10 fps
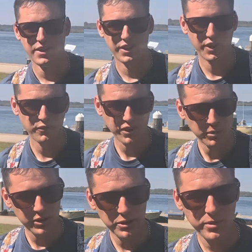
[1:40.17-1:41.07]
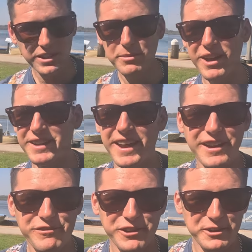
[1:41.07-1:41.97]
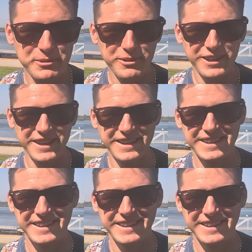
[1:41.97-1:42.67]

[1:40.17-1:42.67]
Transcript: I don't think we could have picked a better day for it, could we? It's